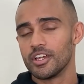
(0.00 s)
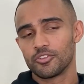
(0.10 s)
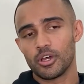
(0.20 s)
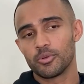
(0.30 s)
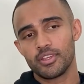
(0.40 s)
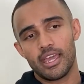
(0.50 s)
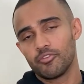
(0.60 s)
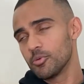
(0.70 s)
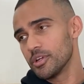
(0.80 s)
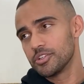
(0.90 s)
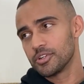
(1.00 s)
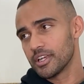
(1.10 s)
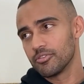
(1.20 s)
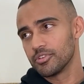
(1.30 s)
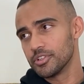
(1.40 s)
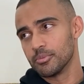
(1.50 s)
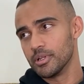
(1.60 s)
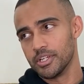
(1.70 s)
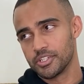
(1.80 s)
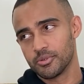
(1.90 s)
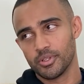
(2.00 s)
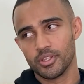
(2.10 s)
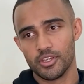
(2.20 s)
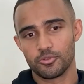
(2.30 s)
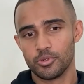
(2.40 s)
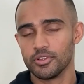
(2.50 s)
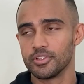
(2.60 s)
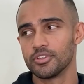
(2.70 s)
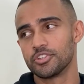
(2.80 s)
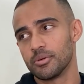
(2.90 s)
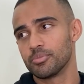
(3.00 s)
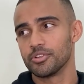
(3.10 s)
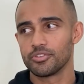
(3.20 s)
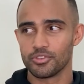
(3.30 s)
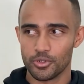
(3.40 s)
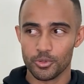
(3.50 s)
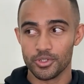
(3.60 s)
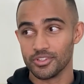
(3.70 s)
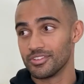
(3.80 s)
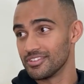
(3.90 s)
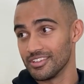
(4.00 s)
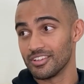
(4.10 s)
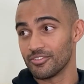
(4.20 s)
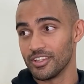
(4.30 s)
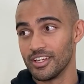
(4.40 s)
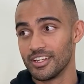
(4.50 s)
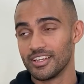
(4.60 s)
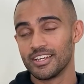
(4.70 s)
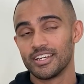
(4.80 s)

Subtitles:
So I would say everyone in track and field in Malaysia, whether they're sprinters, jumpers, throwers and stuff like that,